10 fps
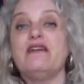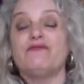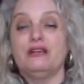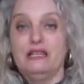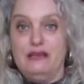
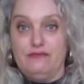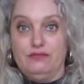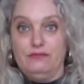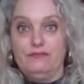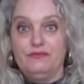every
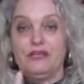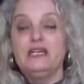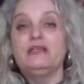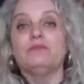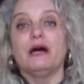level
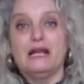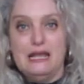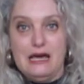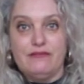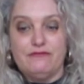in my
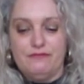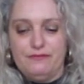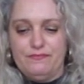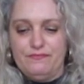life.